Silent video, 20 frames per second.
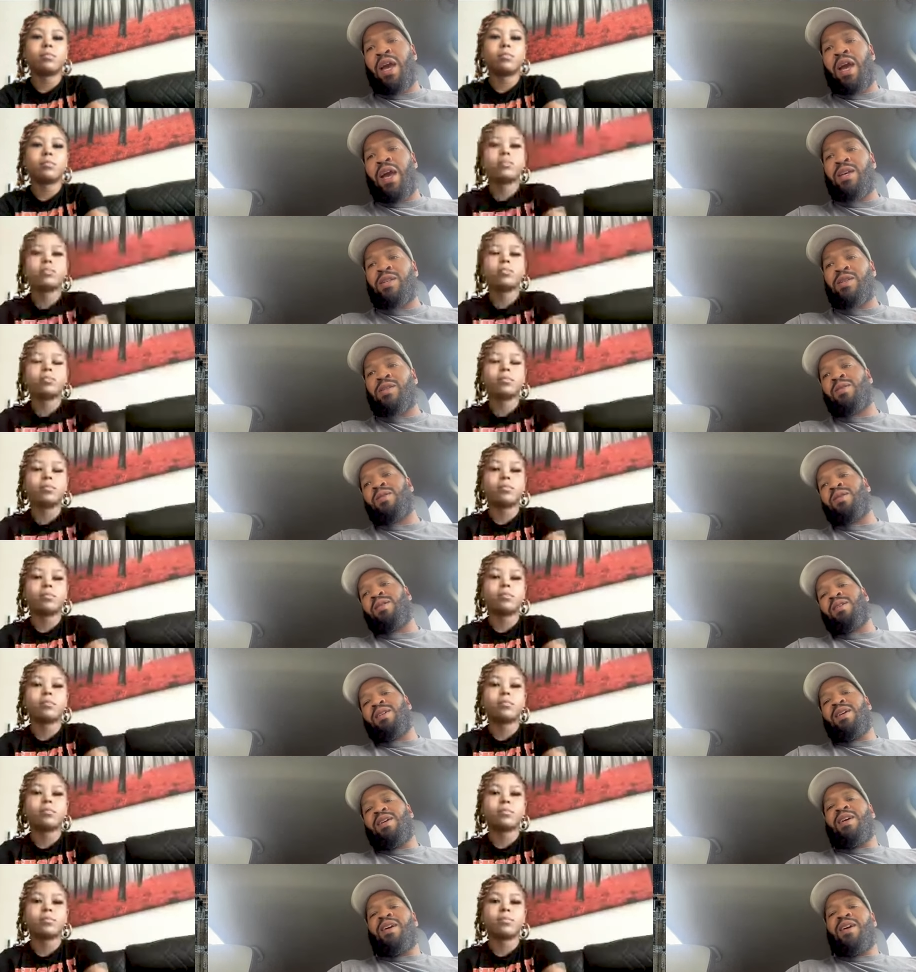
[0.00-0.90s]
Speaker 1: answer.
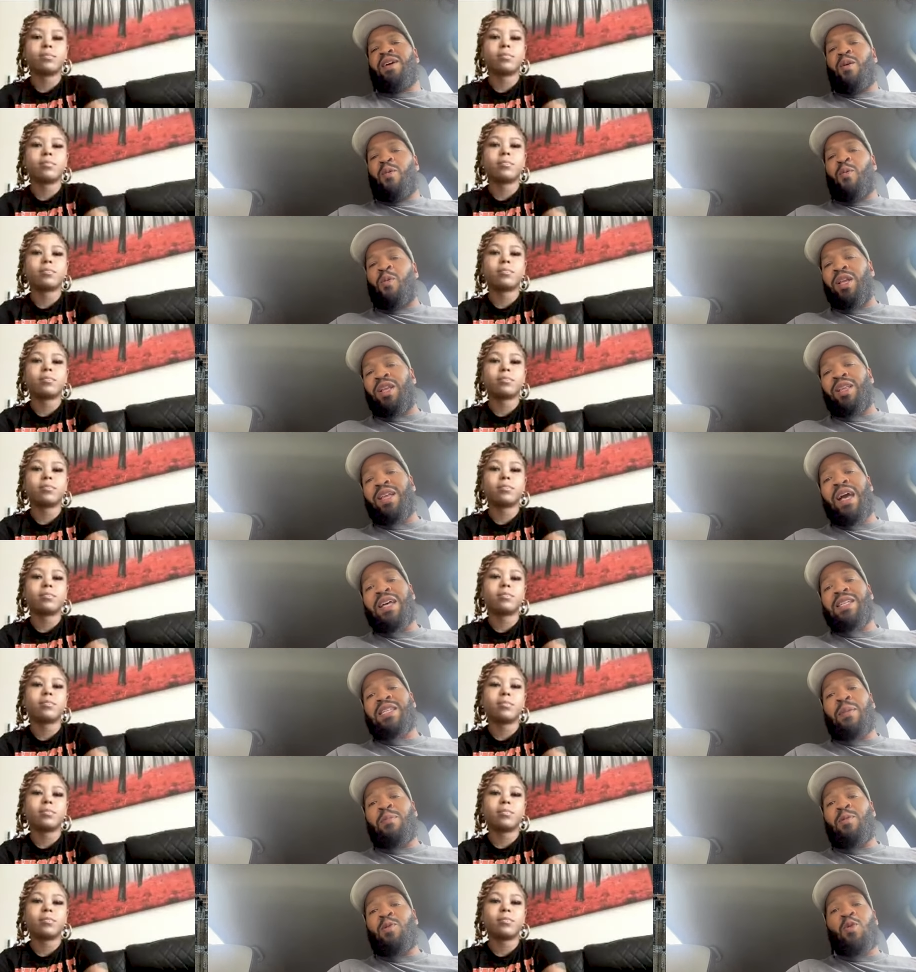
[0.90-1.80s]
When the last
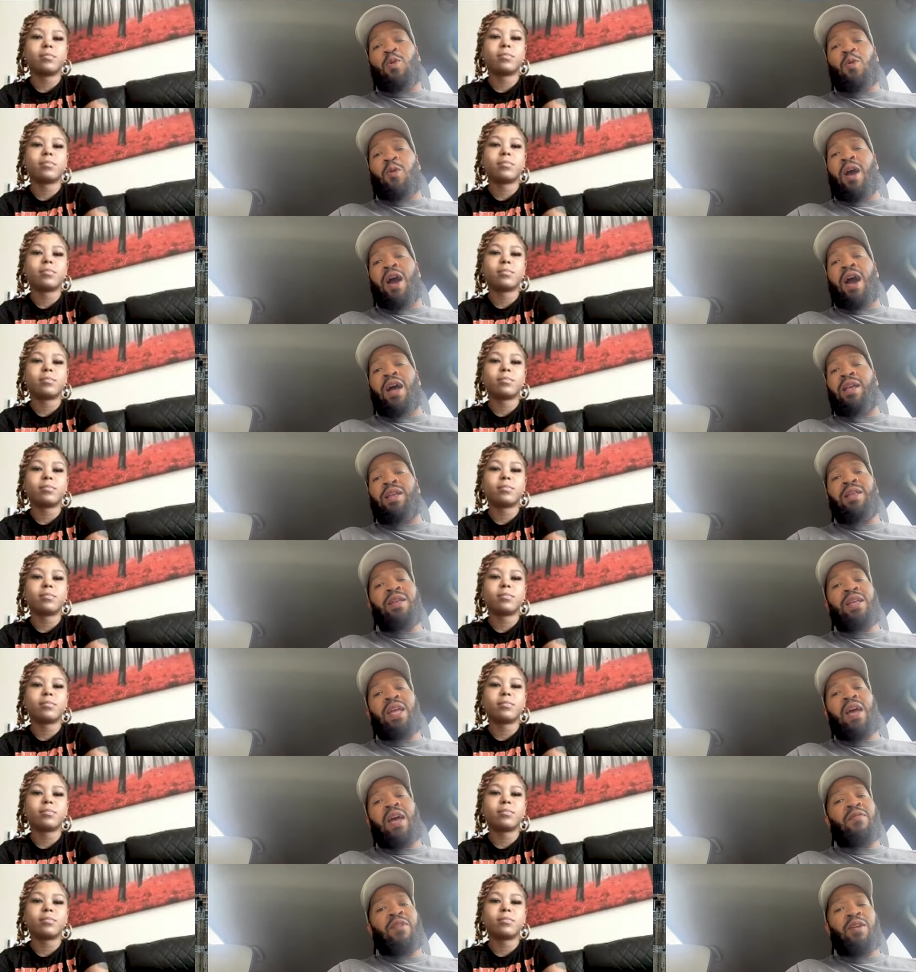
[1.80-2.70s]
time you cried, it didn't
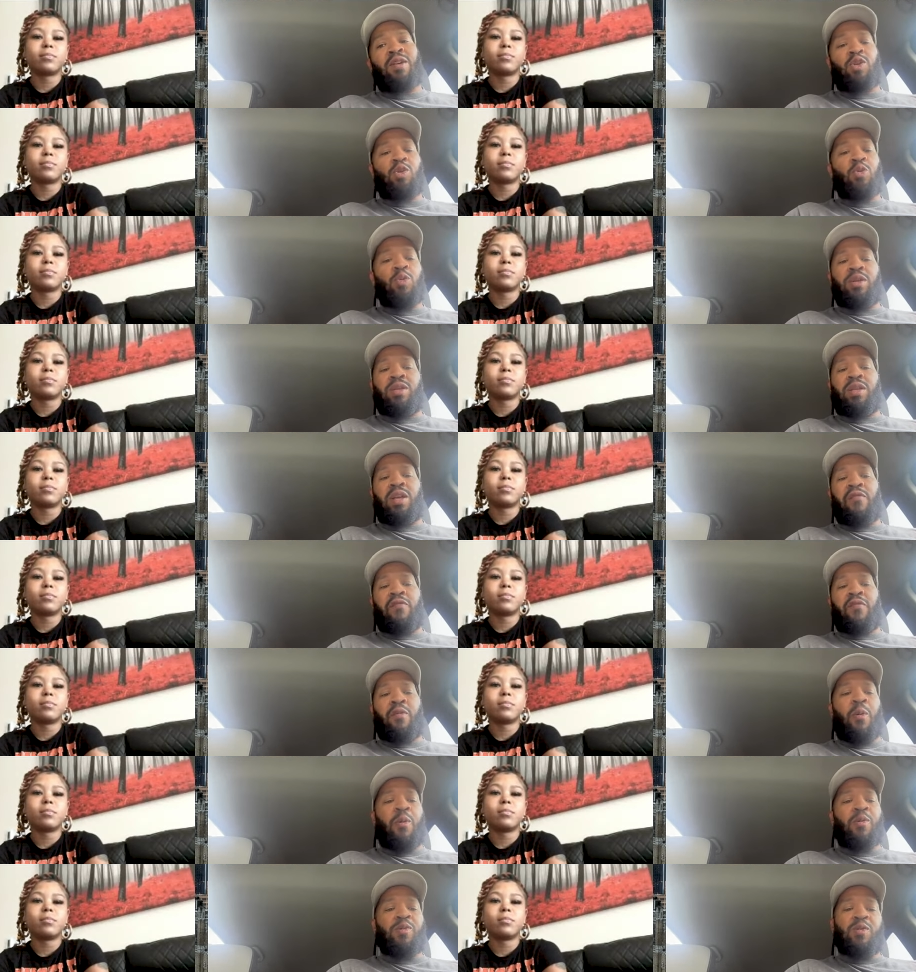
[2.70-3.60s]
have nothing to do with death, and
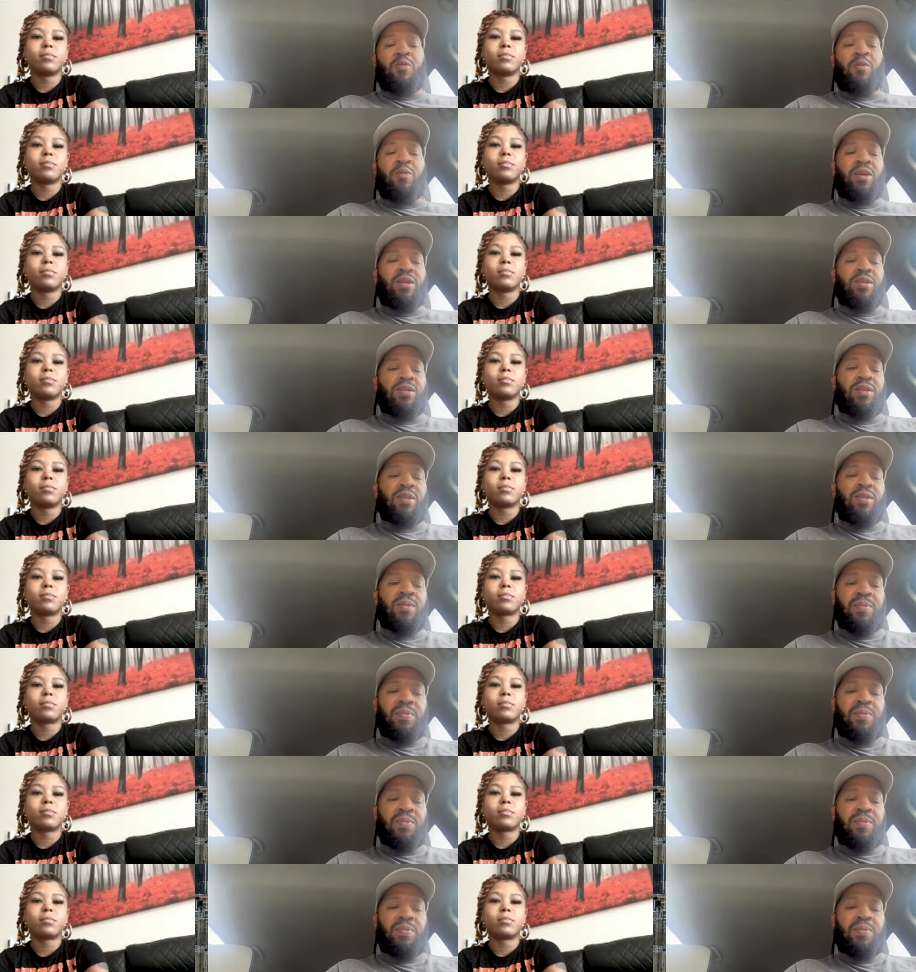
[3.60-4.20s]
what was the reason?